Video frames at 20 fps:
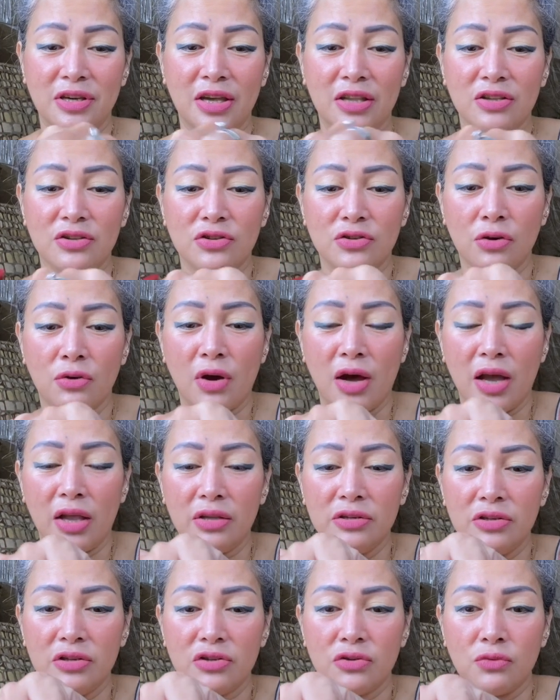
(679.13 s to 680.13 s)
yet, so
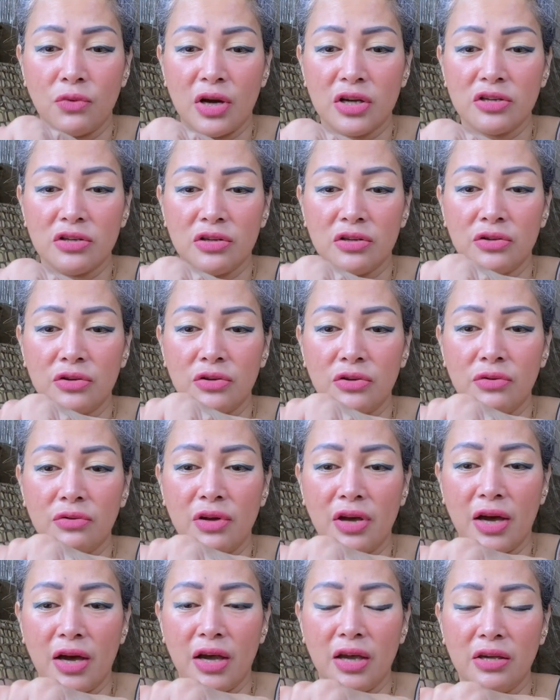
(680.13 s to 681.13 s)
I'll just swatch it to you
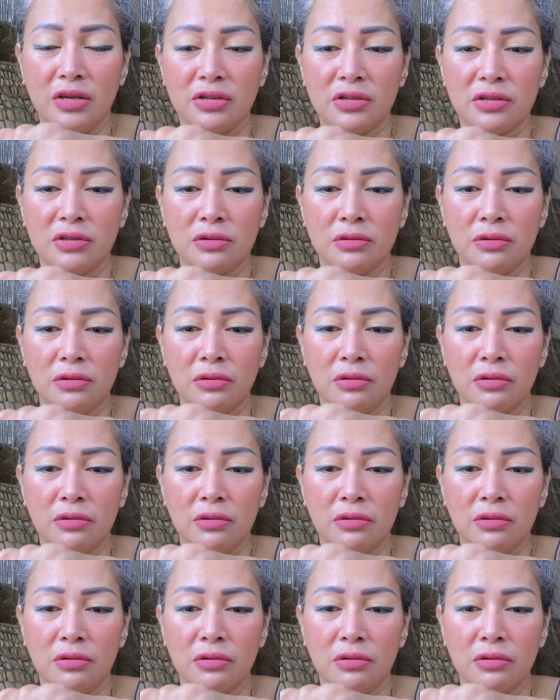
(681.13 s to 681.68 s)
guys.